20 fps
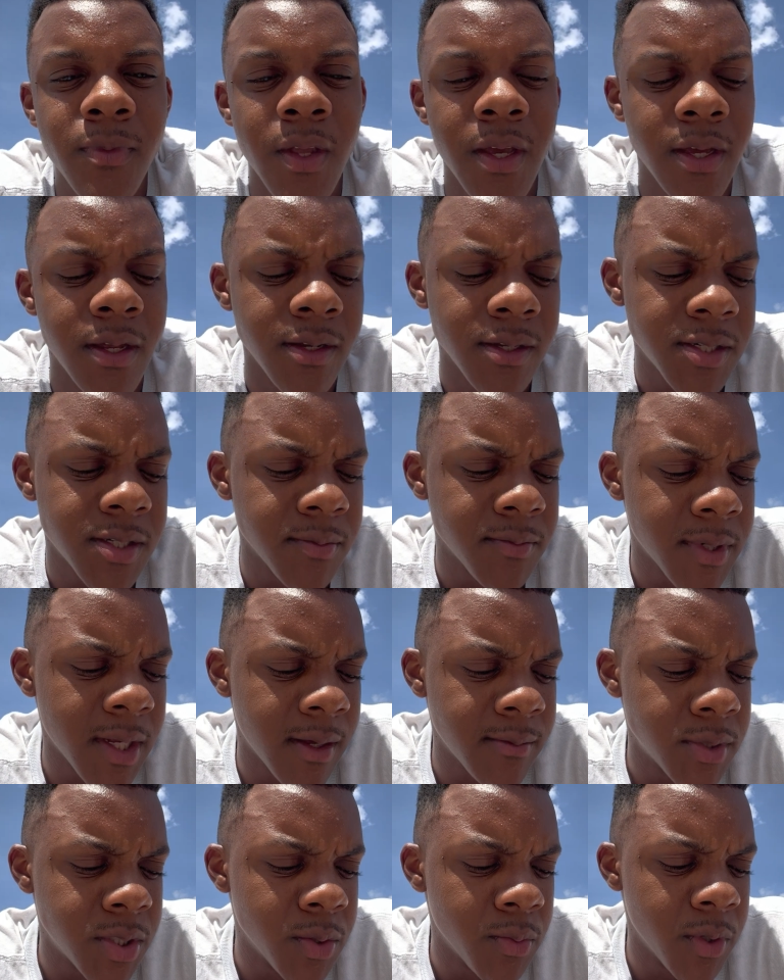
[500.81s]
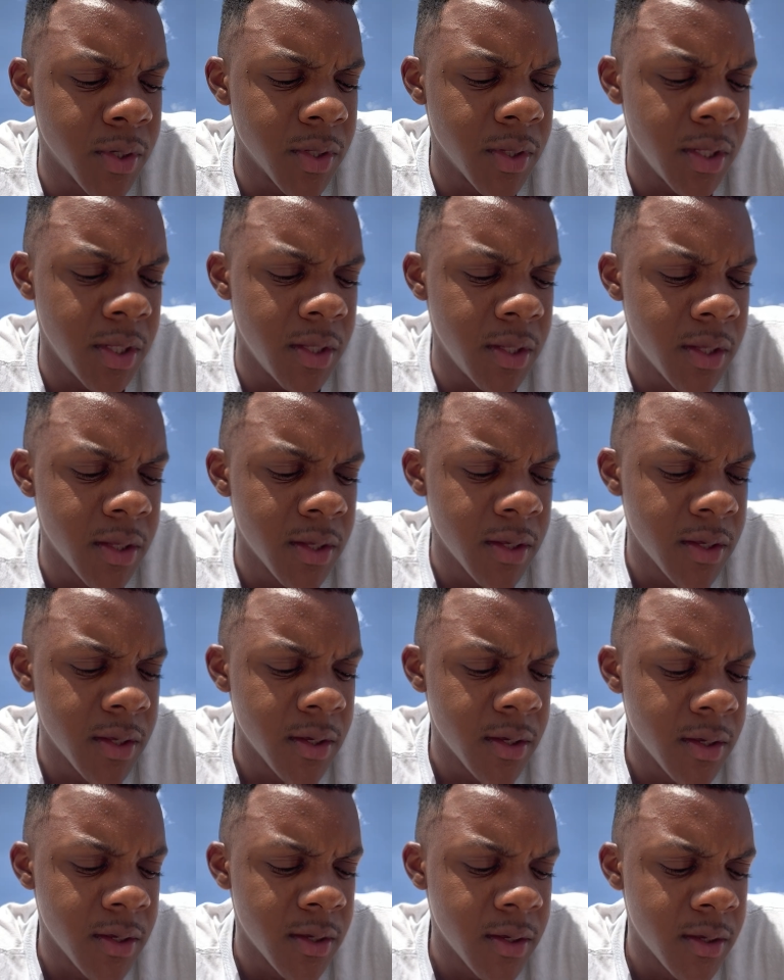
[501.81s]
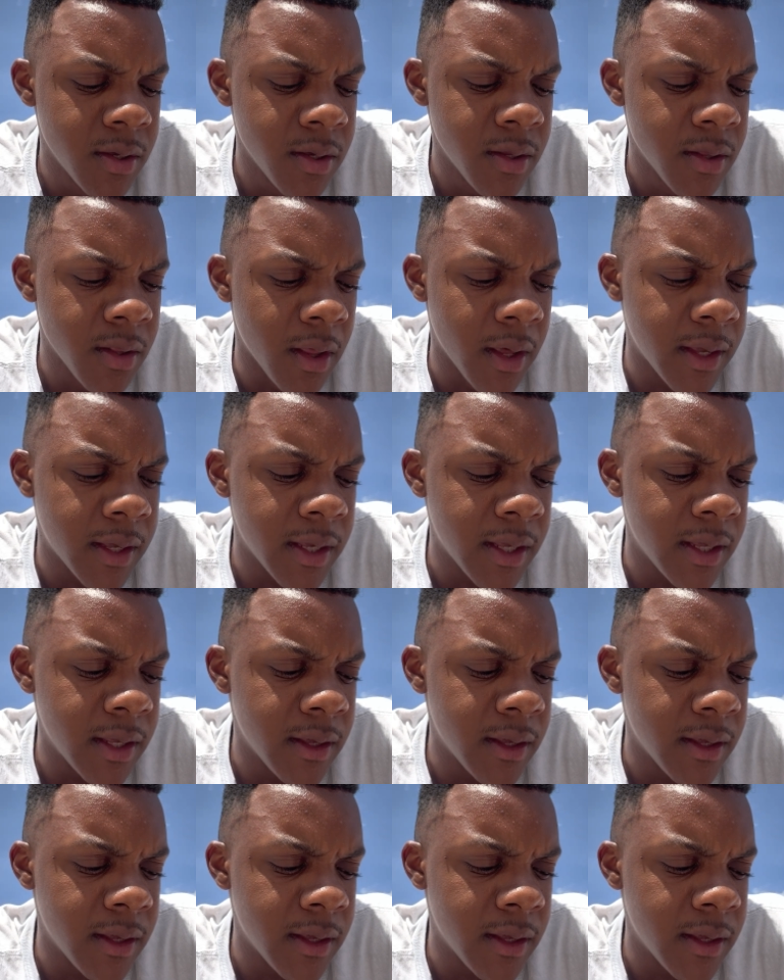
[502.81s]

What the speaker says: And sometimes you really, like,